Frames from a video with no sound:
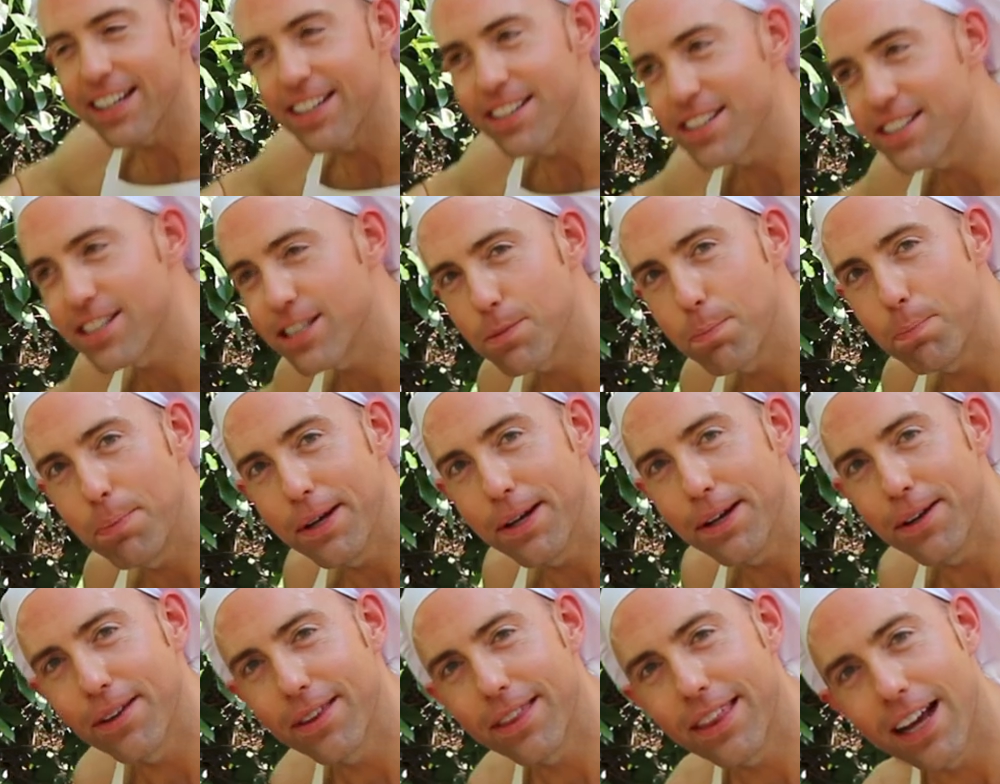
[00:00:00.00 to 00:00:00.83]
a
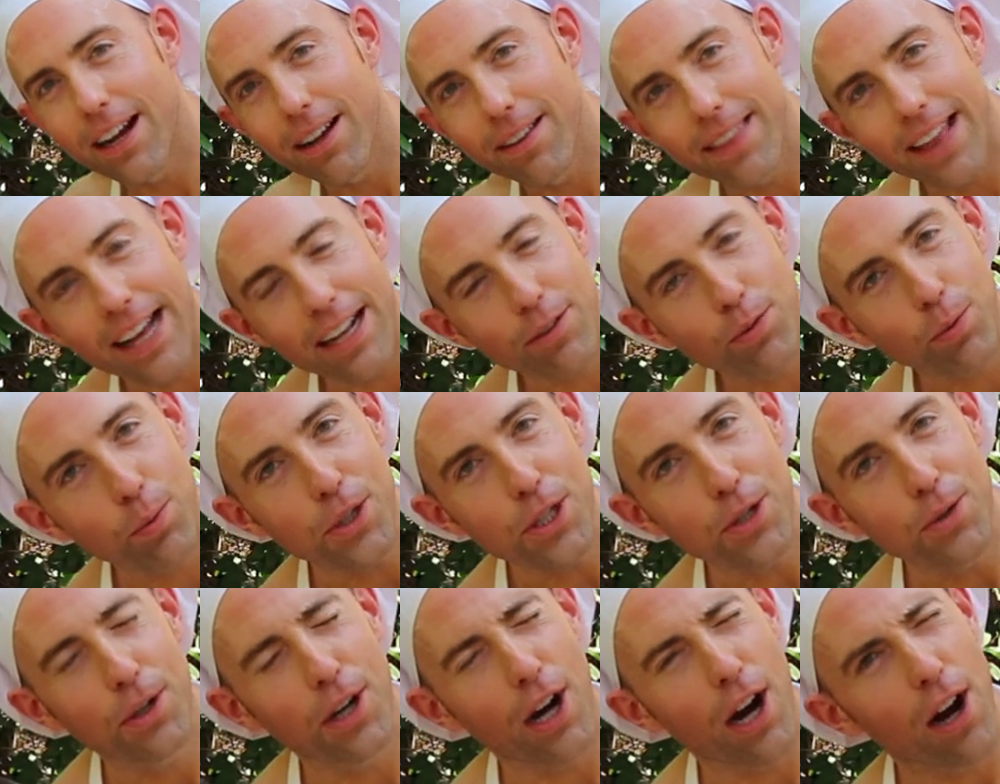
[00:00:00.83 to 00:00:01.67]
spill there. That's what
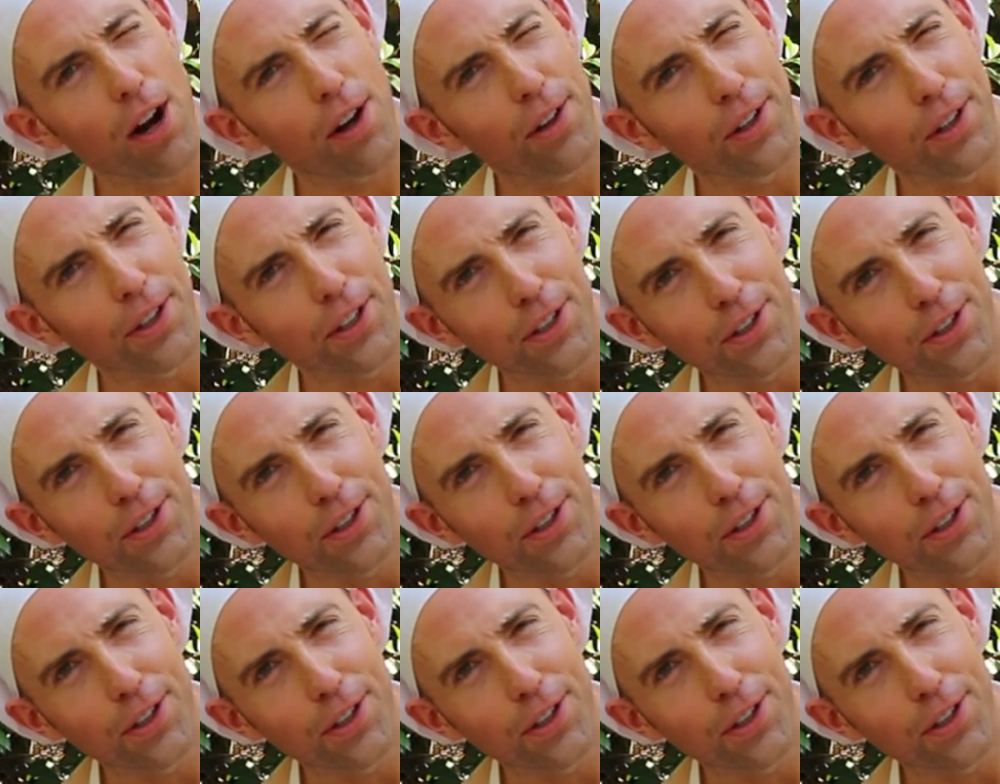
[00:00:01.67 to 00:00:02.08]
you call a